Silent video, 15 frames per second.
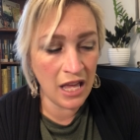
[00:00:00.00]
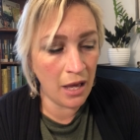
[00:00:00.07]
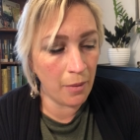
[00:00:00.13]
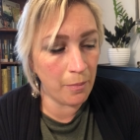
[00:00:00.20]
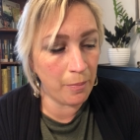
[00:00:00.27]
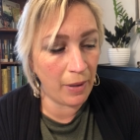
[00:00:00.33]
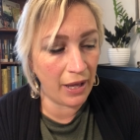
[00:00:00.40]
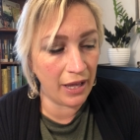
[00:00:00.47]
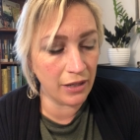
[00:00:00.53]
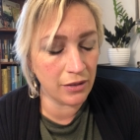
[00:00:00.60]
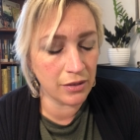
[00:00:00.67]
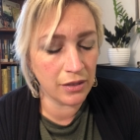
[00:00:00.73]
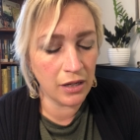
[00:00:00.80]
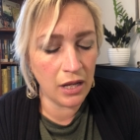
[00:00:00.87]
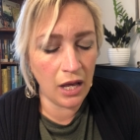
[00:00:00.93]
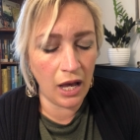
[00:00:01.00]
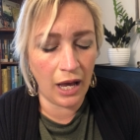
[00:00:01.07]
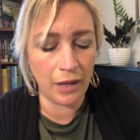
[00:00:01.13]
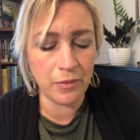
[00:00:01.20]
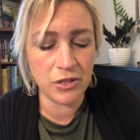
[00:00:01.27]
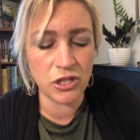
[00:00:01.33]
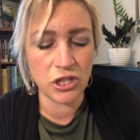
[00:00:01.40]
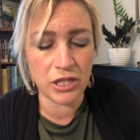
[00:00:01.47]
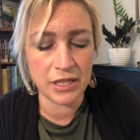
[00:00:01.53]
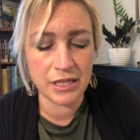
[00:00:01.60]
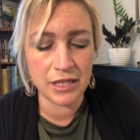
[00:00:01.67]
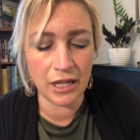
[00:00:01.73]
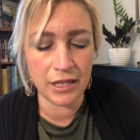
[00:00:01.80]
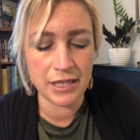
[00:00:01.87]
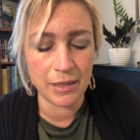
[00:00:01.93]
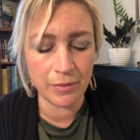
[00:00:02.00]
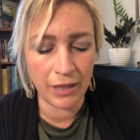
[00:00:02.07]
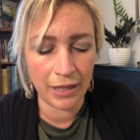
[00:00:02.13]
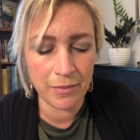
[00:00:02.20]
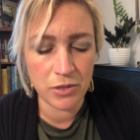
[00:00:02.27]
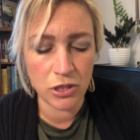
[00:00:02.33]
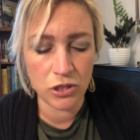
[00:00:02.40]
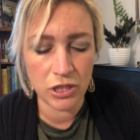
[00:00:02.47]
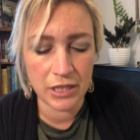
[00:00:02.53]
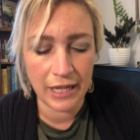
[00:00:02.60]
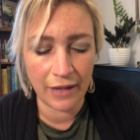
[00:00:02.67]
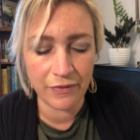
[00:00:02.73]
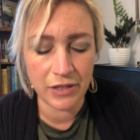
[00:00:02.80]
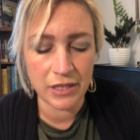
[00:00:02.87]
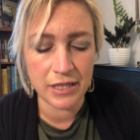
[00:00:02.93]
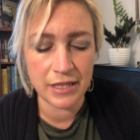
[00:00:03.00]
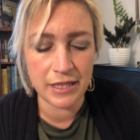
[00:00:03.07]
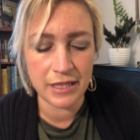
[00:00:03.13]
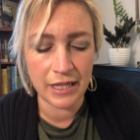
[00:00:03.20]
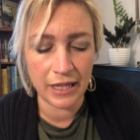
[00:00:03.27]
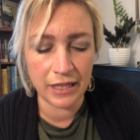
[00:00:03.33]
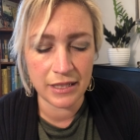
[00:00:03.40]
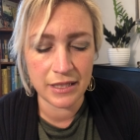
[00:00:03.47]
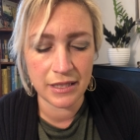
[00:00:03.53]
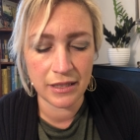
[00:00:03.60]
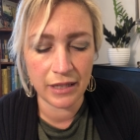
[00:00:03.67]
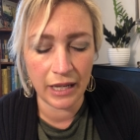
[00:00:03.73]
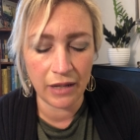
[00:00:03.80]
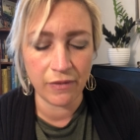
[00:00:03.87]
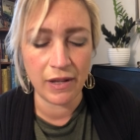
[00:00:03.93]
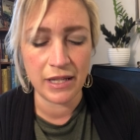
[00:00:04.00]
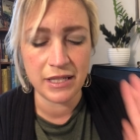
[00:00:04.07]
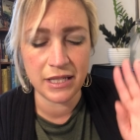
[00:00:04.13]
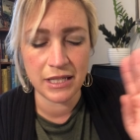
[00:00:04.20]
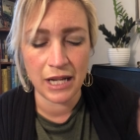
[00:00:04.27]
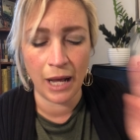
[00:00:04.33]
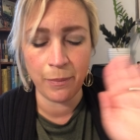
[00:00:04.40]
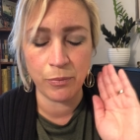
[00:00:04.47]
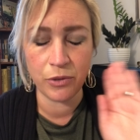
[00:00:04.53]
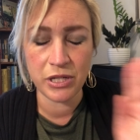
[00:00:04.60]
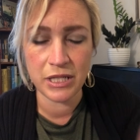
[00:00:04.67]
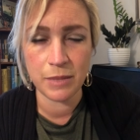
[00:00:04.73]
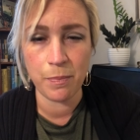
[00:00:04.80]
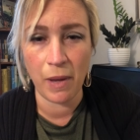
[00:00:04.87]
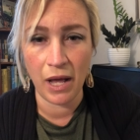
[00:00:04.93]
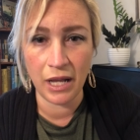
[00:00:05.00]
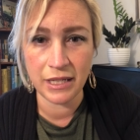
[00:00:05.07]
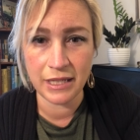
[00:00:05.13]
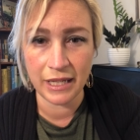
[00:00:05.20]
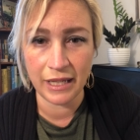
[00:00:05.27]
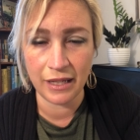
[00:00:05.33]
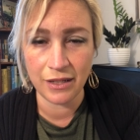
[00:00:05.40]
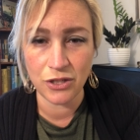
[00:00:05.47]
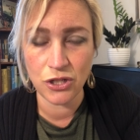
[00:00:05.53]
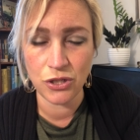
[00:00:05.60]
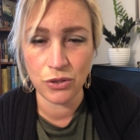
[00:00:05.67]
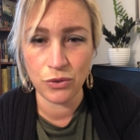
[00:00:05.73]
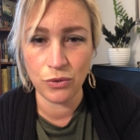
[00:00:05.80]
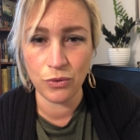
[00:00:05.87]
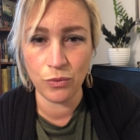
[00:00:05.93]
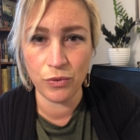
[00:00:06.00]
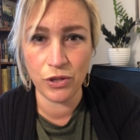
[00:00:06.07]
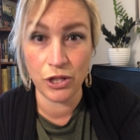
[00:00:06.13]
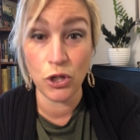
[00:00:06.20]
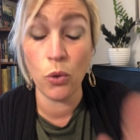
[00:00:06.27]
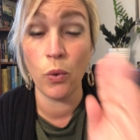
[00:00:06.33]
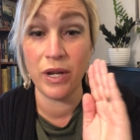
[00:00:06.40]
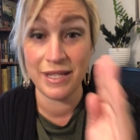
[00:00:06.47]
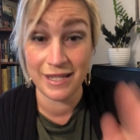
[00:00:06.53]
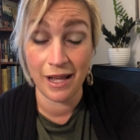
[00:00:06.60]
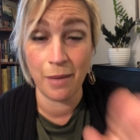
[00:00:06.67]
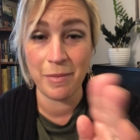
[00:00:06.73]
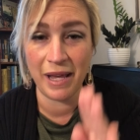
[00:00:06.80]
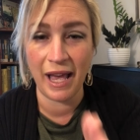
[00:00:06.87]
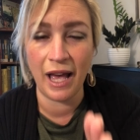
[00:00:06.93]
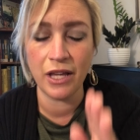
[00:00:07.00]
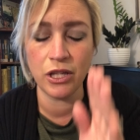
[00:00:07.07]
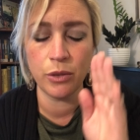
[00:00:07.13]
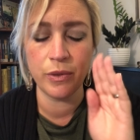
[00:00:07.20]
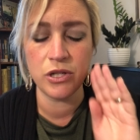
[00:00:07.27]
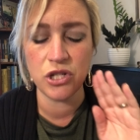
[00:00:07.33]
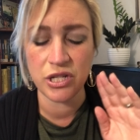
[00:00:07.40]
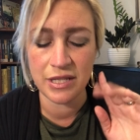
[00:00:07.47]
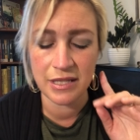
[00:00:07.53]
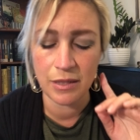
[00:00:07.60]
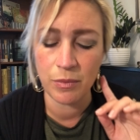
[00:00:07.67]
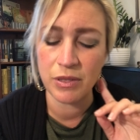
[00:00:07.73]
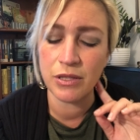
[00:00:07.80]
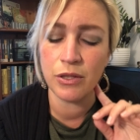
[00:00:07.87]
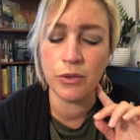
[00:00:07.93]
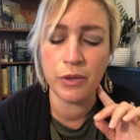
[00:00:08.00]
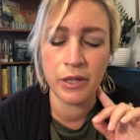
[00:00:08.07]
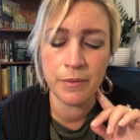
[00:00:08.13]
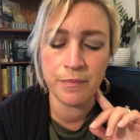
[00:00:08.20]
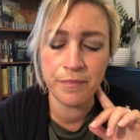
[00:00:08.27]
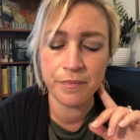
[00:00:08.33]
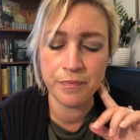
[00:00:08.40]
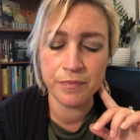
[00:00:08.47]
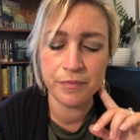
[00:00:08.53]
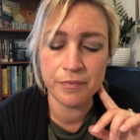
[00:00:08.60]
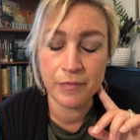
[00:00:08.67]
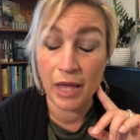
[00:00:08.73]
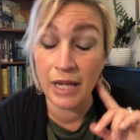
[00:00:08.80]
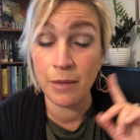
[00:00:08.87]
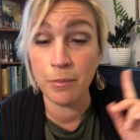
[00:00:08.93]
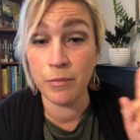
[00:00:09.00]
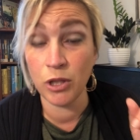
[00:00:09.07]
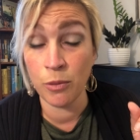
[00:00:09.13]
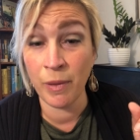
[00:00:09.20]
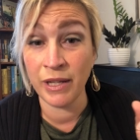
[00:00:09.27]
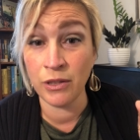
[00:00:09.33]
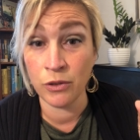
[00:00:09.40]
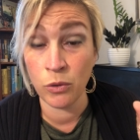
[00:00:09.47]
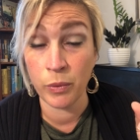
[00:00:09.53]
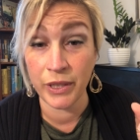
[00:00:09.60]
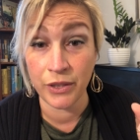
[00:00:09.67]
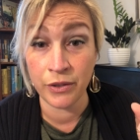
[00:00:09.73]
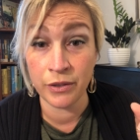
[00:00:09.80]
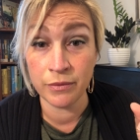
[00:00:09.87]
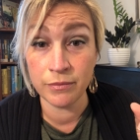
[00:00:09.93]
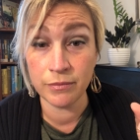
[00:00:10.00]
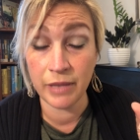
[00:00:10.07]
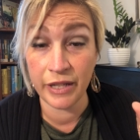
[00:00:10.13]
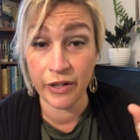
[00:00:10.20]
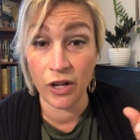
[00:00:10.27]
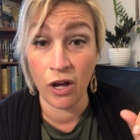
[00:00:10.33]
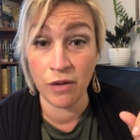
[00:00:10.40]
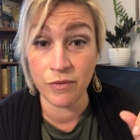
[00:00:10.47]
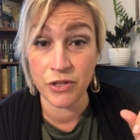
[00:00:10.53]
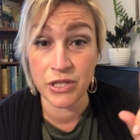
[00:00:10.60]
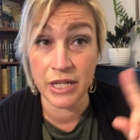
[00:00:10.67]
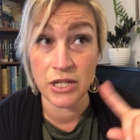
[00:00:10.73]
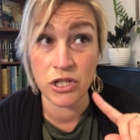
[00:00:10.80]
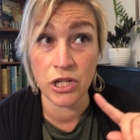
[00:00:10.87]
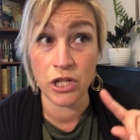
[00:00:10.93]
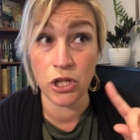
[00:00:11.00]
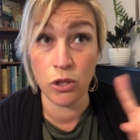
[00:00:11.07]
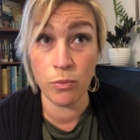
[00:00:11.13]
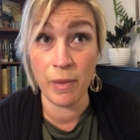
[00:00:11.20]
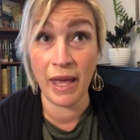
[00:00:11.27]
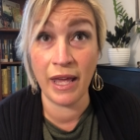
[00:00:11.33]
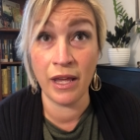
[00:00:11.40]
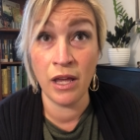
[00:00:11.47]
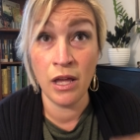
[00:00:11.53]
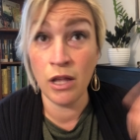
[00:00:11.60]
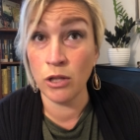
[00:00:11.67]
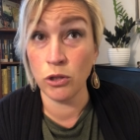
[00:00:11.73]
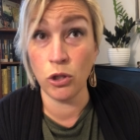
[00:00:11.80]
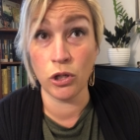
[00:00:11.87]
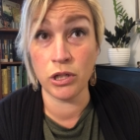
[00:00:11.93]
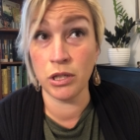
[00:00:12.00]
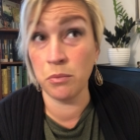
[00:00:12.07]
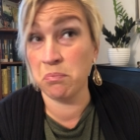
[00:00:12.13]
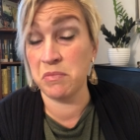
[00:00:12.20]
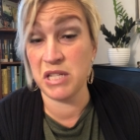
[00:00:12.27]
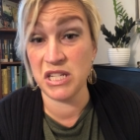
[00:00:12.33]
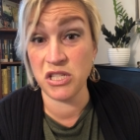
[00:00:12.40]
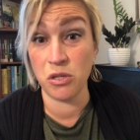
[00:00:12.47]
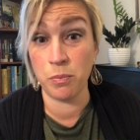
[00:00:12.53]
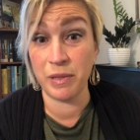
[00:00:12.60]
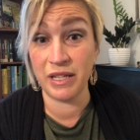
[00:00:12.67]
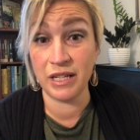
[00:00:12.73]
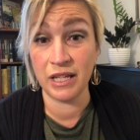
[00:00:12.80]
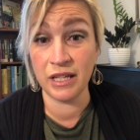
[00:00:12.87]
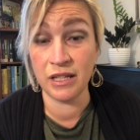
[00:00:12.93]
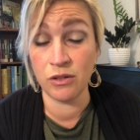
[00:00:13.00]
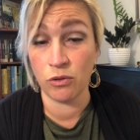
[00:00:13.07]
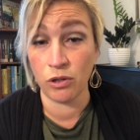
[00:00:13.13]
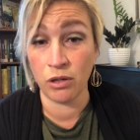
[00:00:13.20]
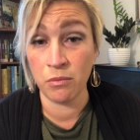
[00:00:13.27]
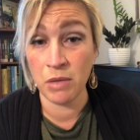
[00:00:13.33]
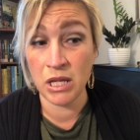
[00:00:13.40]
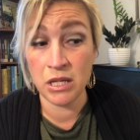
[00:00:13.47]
But I was just, it, sometimes you just have to sit you and stop responding to the noise coming at you and just sit with the Lord. And it, you might look weird in a conversation. You may look disobedient or,